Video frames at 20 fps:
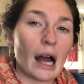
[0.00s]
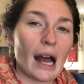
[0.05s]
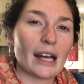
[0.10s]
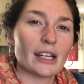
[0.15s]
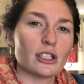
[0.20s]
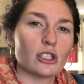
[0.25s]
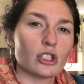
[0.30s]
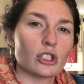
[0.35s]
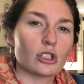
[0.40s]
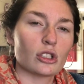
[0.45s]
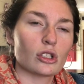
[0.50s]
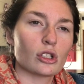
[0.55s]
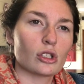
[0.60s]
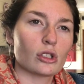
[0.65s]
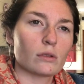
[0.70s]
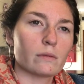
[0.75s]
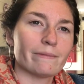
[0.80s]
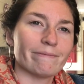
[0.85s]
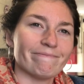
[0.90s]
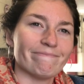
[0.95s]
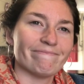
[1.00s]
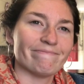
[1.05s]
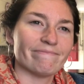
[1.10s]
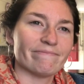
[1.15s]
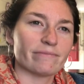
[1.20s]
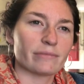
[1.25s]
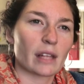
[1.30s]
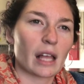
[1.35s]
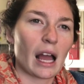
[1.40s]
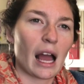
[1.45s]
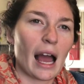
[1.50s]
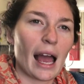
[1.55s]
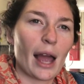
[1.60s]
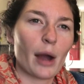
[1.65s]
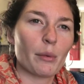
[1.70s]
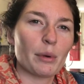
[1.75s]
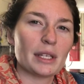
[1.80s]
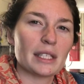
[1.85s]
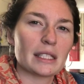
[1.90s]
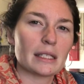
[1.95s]
I
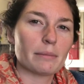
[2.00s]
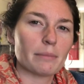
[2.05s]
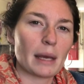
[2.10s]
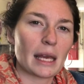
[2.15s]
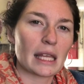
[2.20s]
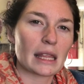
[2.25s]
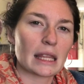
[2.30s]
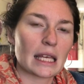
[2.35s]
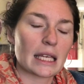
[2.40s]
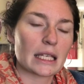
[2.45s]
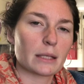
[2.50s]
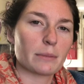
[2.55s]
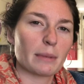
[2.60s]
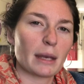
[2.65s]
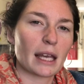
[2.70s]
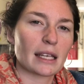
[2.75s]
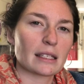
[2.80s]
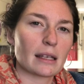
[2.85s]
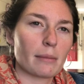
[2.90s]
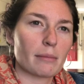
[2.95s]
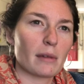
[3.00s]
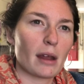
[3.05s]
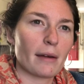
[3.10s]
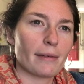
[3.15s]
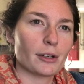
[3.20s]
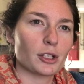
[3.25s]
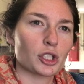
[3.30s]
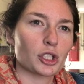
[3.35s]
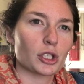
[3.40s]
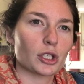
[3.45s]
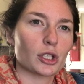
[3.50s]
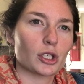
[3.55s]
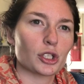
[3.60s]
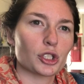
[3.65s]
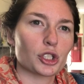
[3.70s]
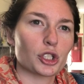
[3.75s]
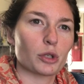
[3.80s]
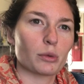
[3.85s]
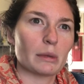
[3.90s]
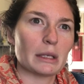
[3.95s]
always debate this because I'm never
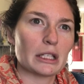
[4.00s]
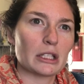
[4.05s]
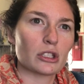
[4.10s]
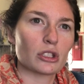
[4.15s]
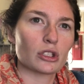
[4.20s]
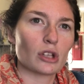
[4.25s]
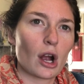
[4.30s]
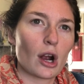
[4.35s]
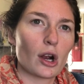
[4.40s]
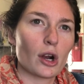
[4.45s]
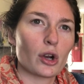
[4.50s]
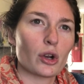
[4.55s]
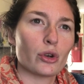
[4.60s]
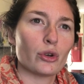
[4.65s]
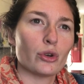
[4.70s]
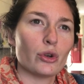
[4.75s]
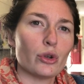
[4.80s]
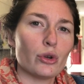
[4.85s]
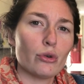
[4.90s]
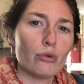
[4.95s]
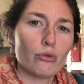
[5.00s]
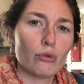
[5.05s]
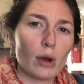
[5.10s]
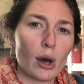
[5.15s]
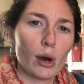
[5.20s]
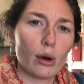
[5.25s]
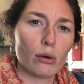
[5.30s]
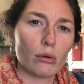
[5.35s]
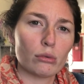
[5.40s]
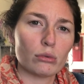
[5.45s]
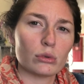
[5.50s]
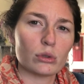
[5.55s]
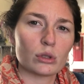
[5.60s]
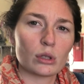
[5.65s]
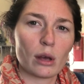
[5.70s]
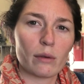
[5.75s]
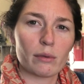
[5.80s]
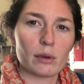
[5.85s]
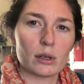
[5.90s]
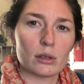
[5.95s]
sure, should we start new
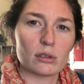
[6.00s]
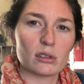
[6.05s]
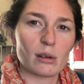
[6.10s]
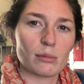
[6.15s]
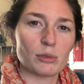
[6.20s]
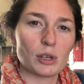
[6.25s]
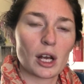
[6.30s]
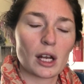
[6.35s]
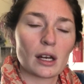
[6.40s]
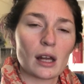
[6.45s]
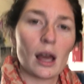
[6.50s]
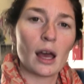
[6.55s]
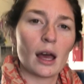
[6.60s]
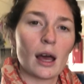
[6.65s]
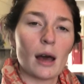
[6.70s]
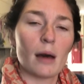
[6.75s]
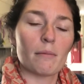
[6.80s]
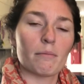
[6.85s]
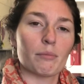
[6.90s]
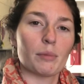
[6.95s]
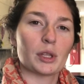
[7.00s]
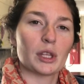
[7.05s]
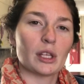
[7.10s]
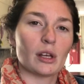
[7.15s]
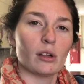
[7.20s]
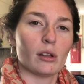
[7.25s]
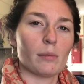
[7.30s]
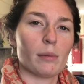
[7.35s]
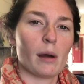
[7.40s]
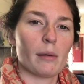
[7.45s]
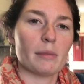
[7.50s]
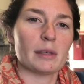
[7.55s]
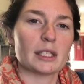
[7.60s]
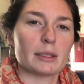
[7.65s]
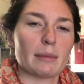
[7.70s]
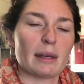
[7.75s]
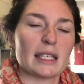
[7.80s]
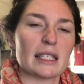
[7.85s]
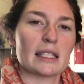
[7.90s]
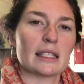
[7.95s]
notes of a new subject? But the only problem
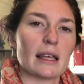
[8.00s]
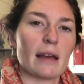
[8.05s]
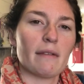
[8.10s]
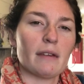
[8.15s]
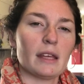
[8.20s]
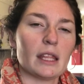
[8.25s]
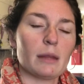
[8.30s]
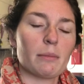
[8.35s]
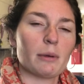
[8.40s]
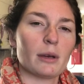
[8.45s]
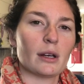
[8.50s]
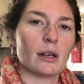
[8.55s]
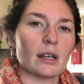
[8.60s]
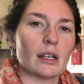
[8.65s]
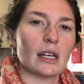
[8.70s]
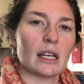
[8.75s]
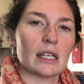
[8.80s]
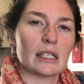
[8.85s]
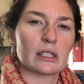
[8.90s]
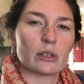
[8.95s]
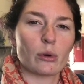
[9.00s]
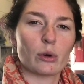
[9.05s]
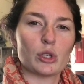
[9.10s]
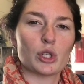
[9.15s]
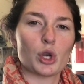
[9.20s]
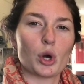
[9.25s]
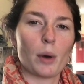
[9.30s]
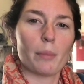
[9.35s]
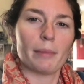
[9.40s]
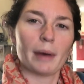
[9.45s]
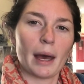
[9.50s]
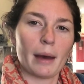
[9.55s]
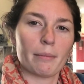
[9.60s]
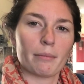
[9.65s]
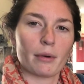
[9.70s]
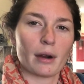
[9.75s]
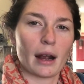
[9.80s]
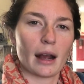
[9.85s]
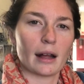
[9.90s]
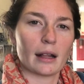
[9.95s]
is my 7th period is going to a
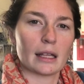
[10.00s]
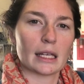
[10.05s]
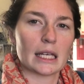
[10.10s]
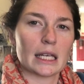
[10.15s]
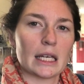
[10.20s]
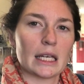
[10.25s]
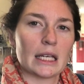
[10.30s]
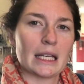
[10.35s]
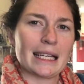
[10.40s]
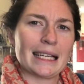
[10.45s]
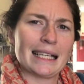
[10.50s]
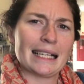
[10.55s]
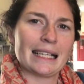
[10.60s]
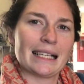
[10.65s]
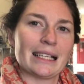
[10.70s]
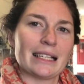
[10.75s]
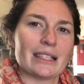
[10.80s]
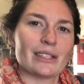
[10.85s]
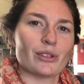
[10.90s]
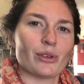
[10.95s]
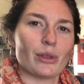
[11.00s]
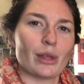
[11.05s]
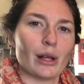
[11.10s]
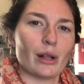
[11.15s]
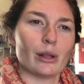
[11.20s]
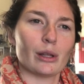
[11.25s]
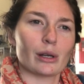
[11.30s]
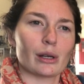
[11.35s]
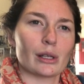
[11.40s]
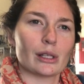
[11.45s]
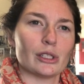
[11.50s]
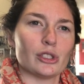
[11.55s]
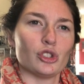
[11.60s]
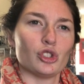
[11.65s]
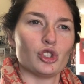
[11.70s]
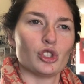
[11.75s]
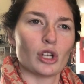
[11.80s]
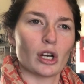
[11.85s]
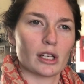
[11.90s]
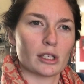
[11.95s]
pep rally. So they'll literally
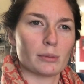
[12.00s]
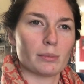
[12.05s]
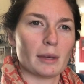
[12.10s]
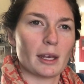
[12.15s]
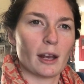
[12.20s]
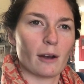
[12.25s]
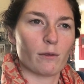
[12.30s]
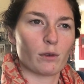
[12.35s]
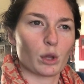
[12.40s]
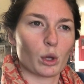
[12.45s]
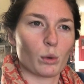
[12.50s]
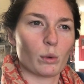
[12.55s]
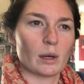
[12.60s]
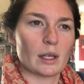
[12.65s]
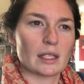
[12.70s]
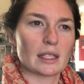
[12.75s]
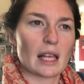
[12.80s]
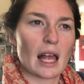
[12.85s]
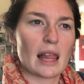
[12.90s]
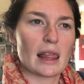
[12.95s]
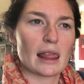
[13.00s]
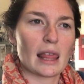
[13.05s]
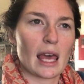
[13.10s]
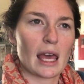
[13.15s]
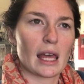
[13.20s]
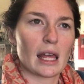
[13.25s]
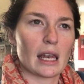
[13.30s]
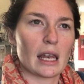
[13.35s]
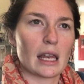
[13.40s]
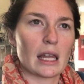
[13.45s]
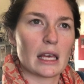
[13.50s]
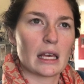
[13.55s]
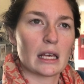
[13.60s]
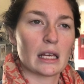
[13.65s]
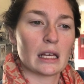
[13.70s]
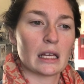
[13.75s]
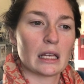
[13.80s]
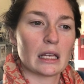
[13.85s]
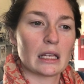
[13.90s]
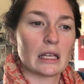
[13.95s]
just be here for the quiz, and then
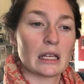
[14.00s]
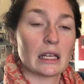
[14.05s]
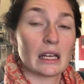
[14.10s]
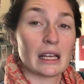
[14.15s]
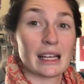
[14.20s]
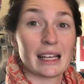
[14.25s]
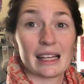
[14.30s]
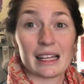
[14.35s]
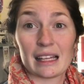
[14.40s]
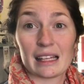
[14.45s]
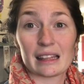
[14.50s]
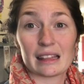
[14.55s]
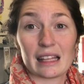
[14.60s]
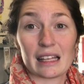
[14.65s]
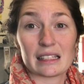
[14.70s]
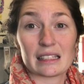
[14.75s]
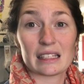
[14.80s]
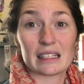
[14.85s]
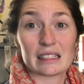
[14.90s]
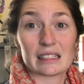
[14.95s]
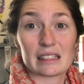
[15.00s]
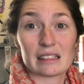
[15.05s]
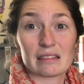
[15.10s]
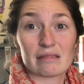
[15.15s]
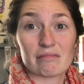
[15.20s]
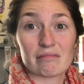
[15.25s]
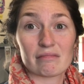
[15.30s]
that's it.